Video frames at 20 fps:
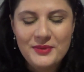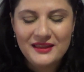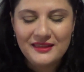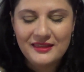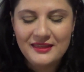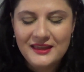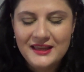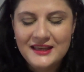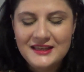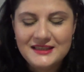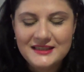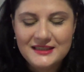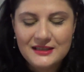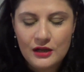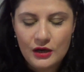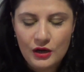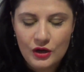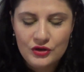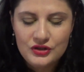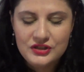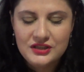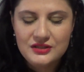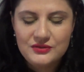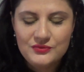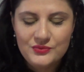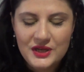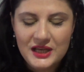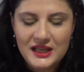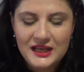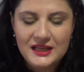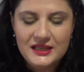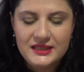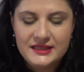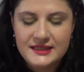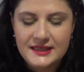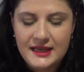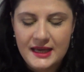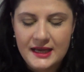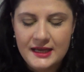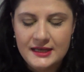but these glosses really
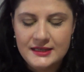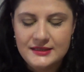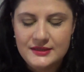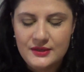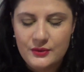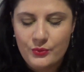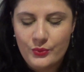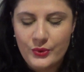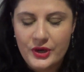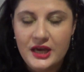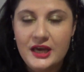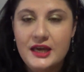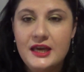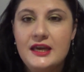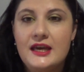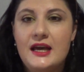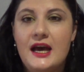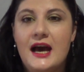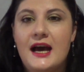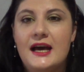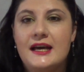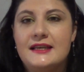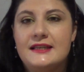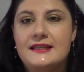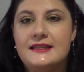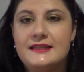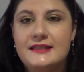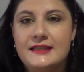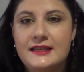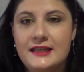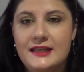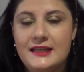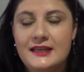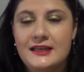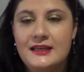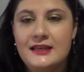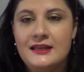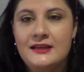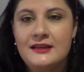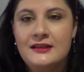change the way I
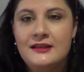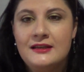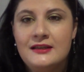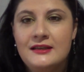see